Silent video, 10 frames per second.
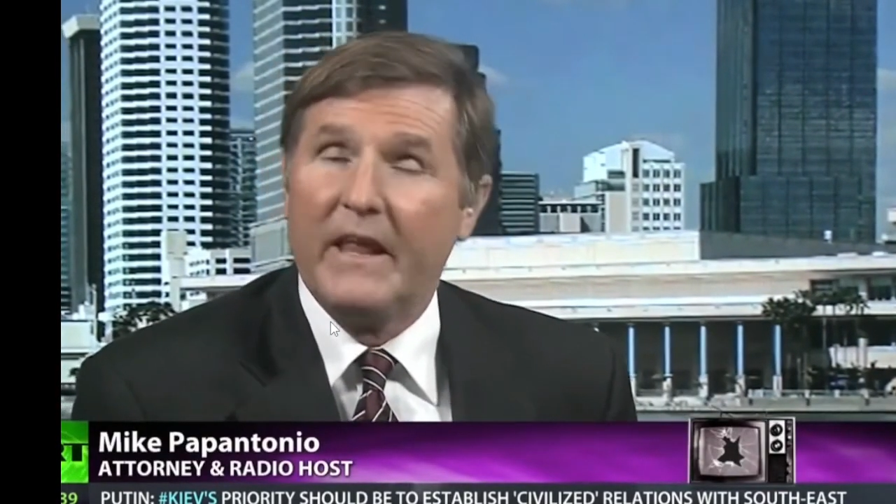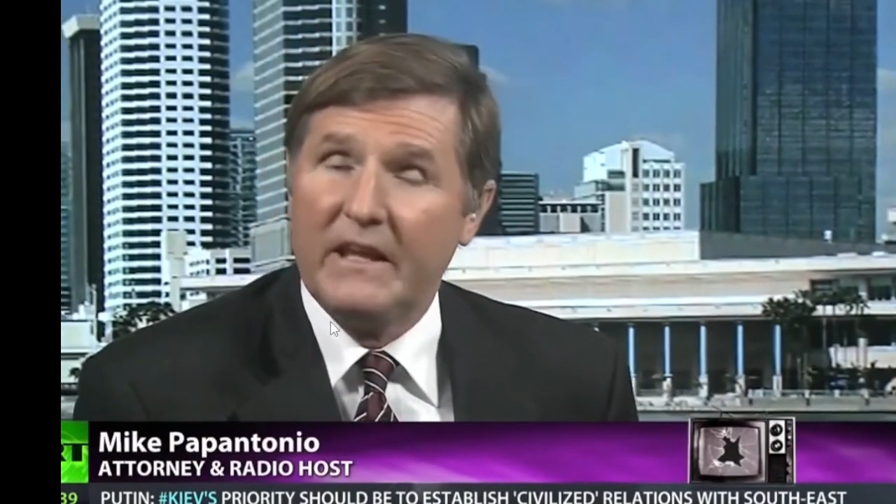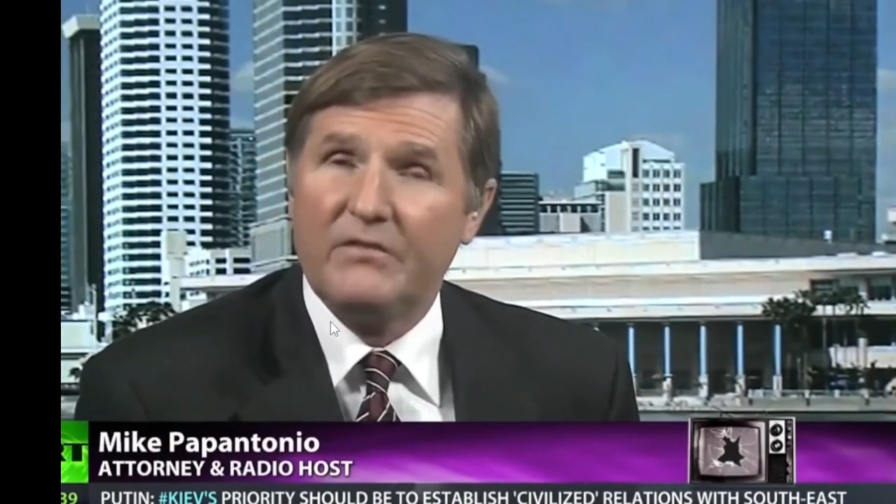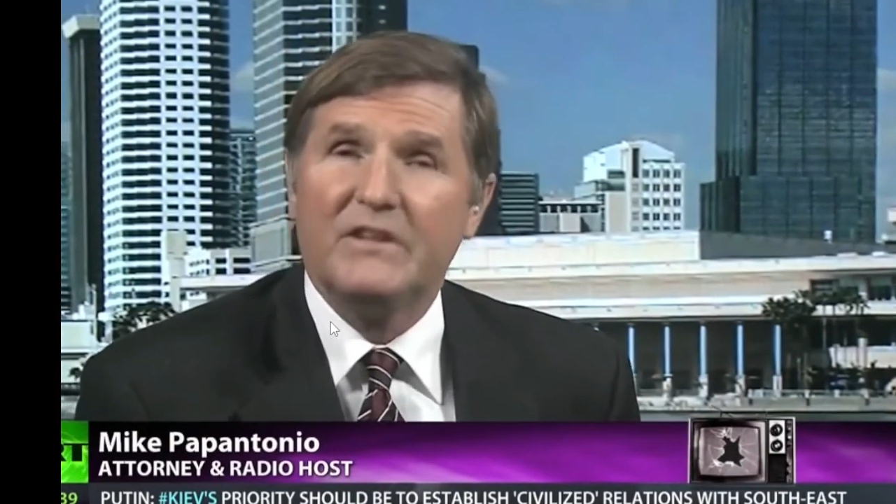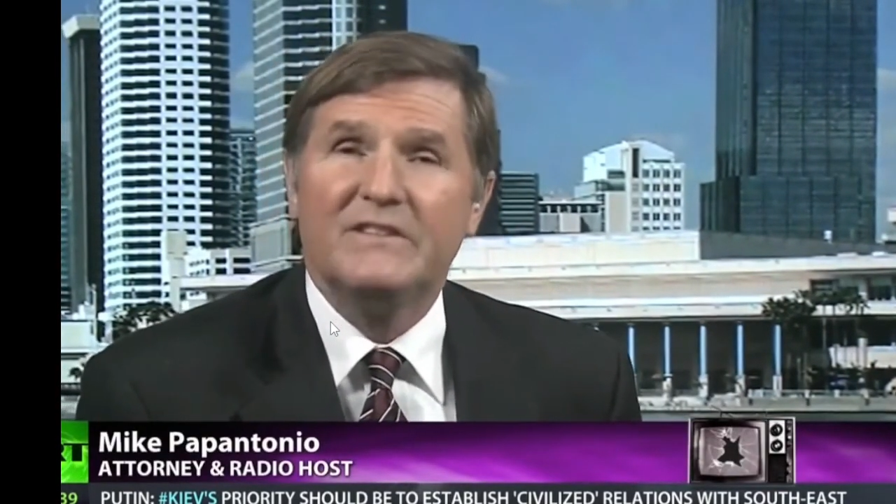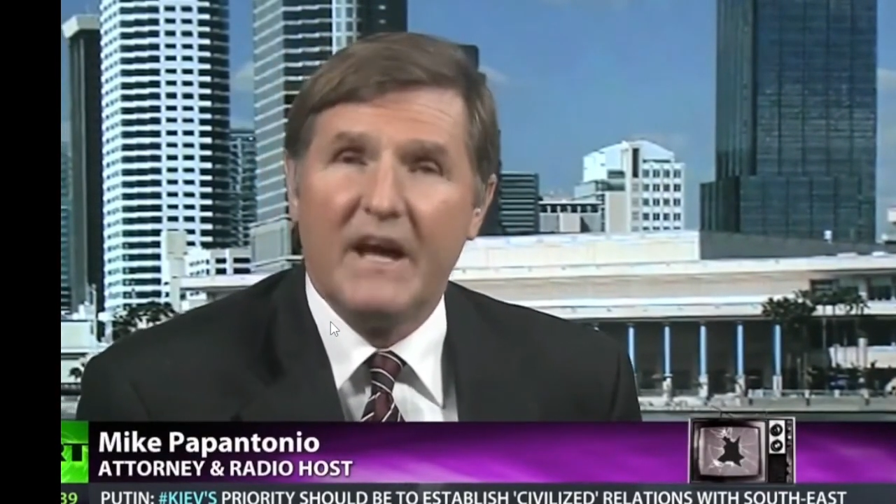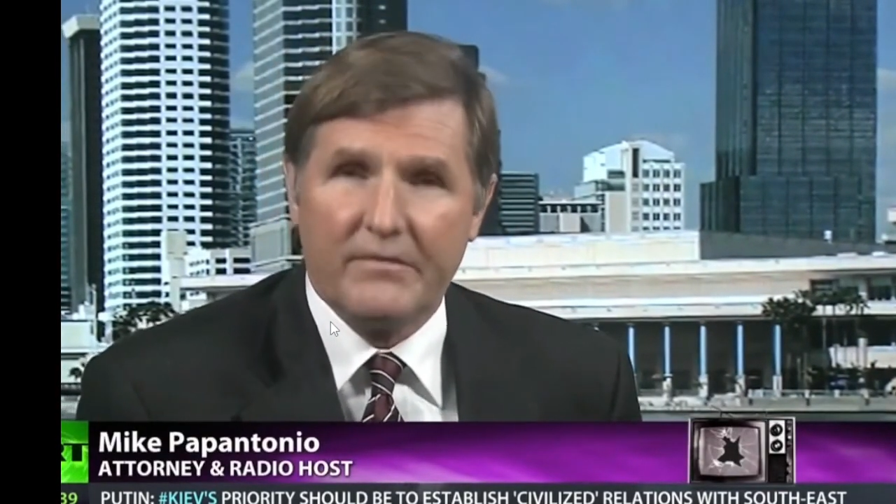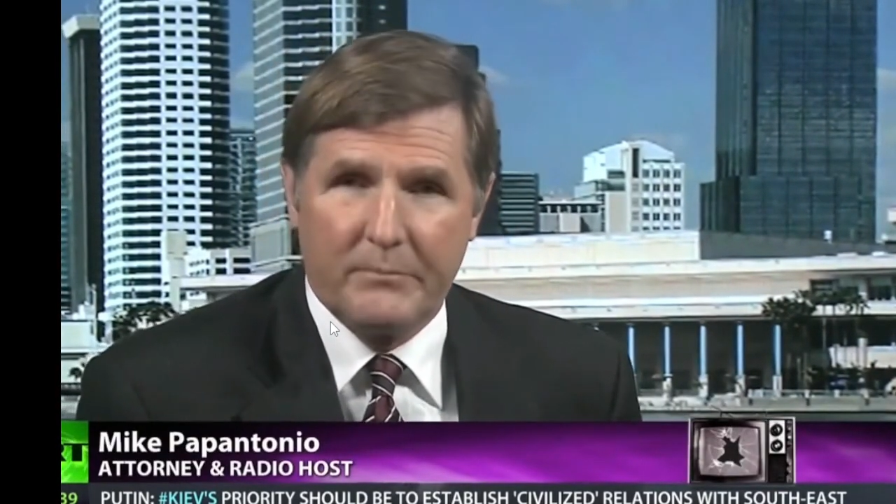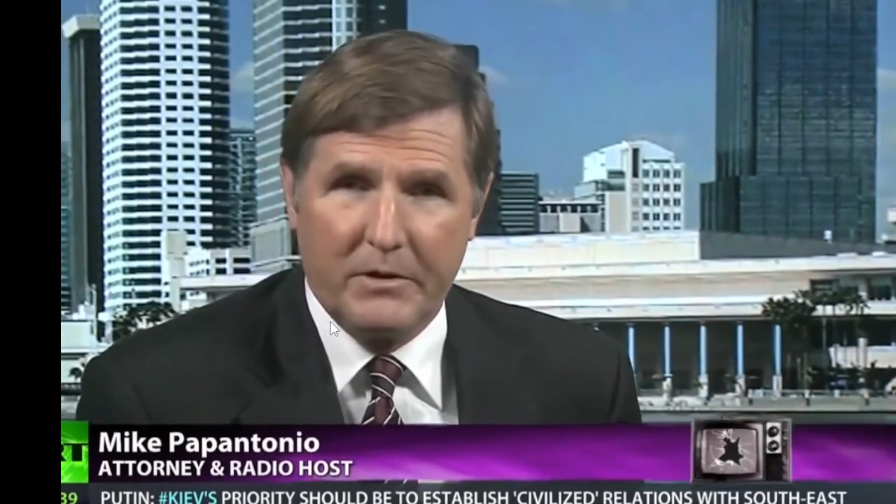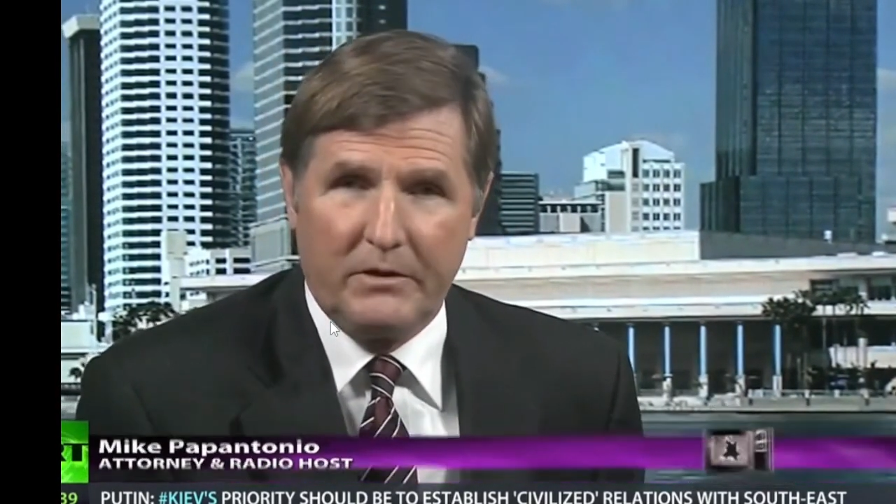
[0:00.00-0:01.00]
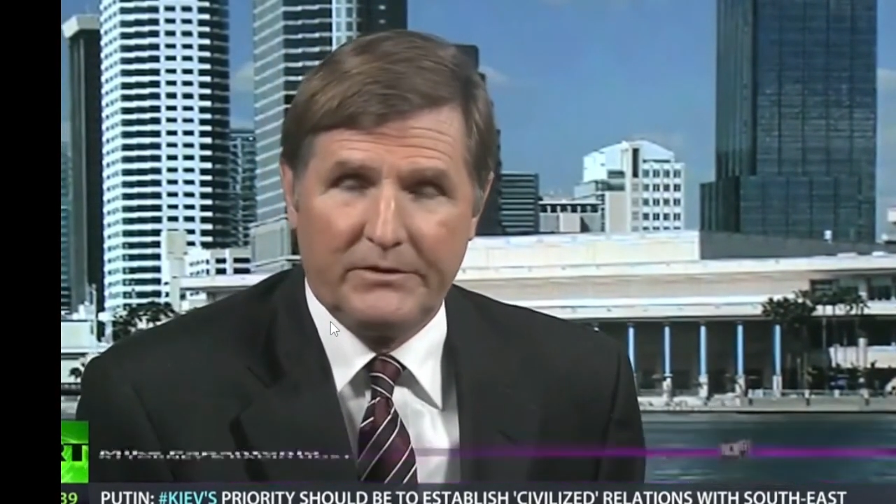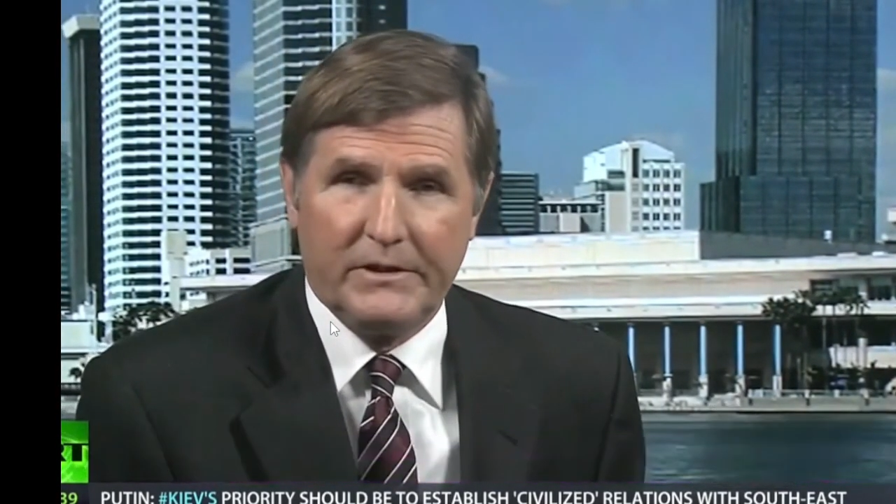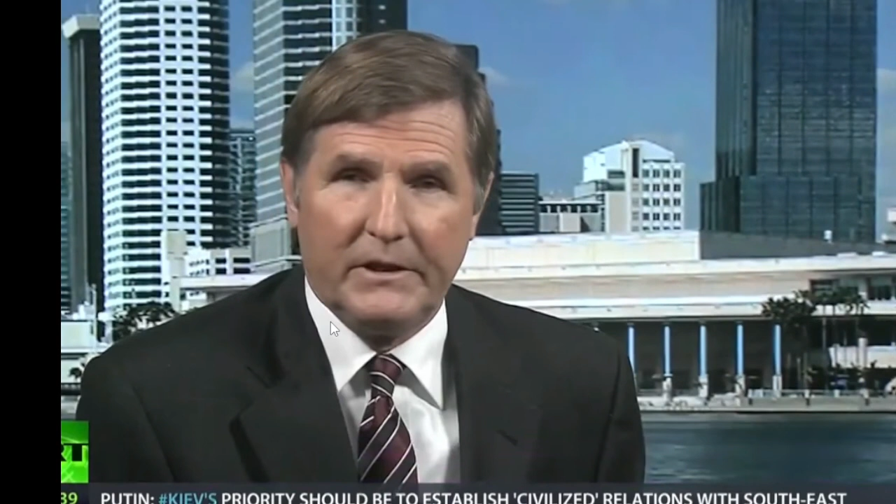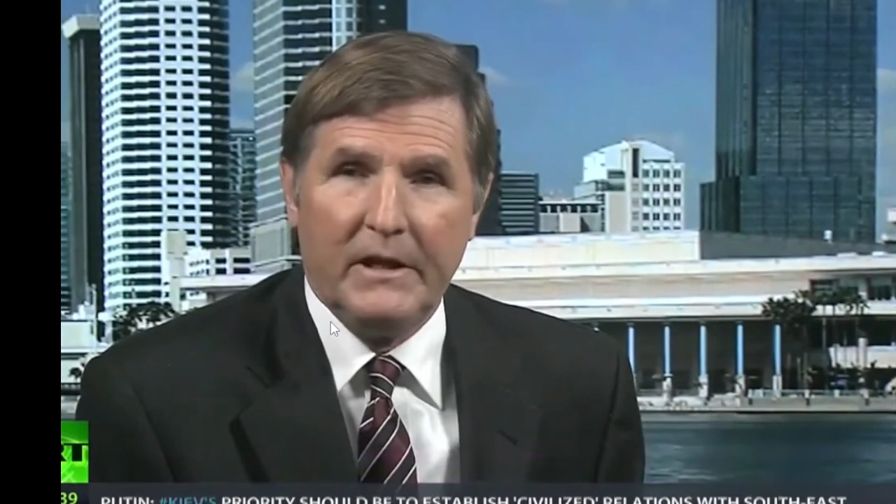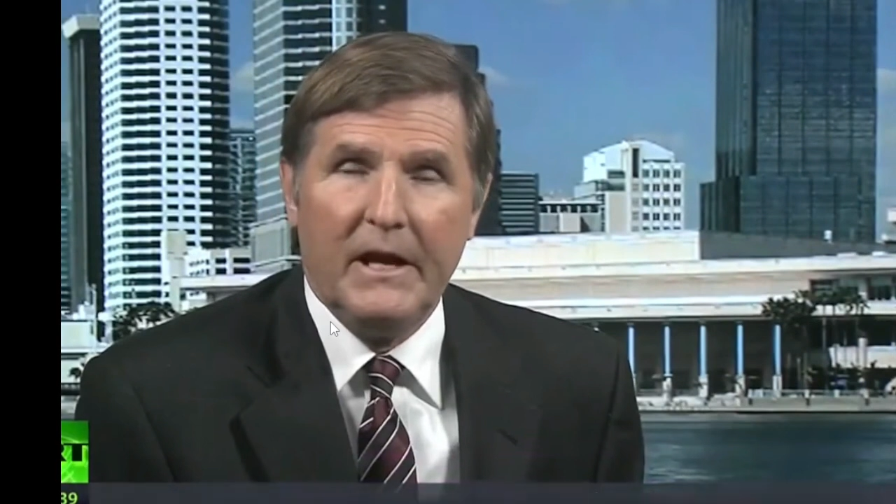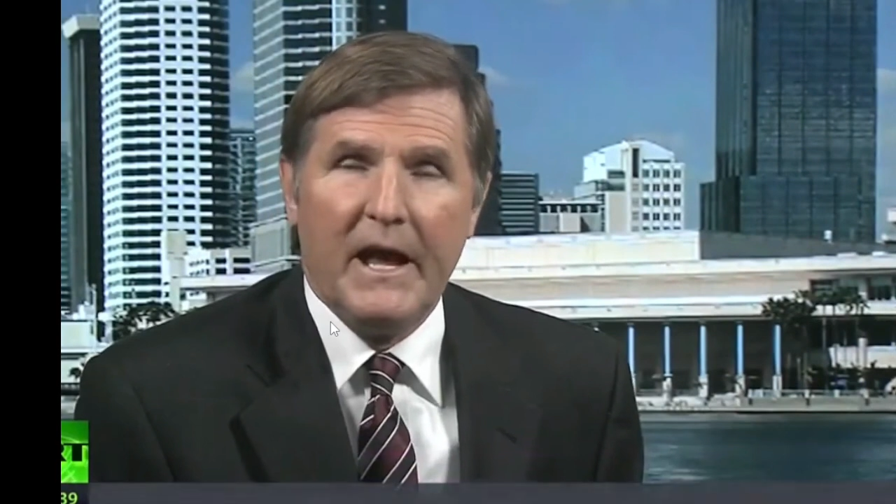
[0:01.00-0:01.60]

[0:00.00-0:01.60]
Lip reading: They get the death penalty.